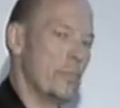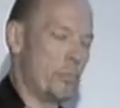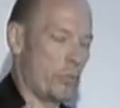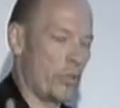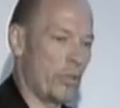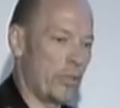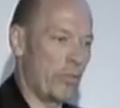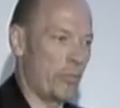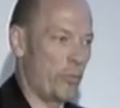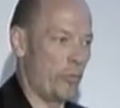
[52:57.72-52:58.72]

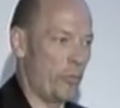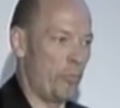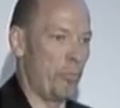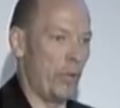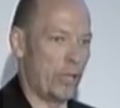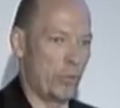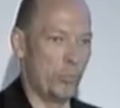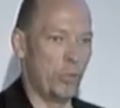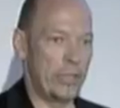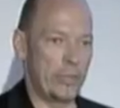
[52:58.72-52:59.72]
products of
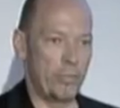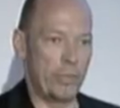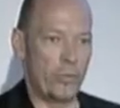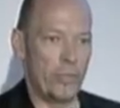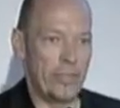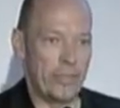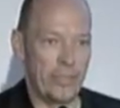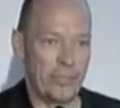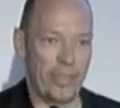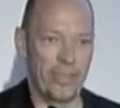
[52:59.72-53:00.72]
accumulated bitrate
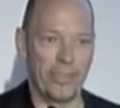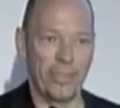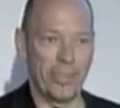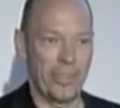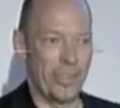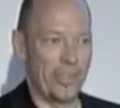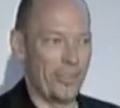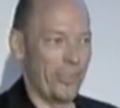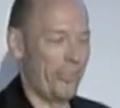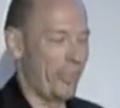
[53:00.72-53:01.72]
and
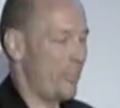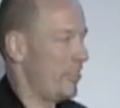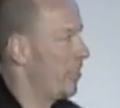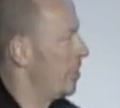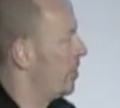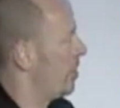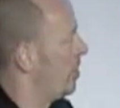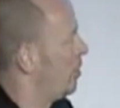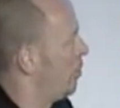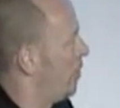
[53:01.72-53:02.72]
distance,
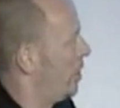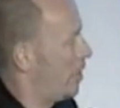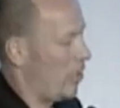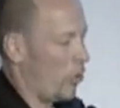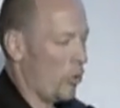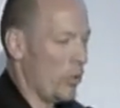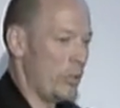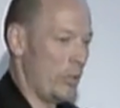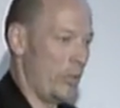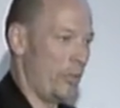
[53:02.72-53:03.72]
they are
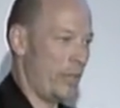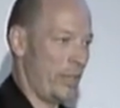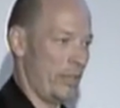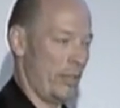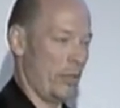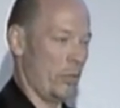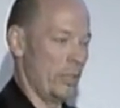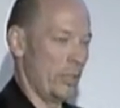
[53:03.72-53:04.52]
all right now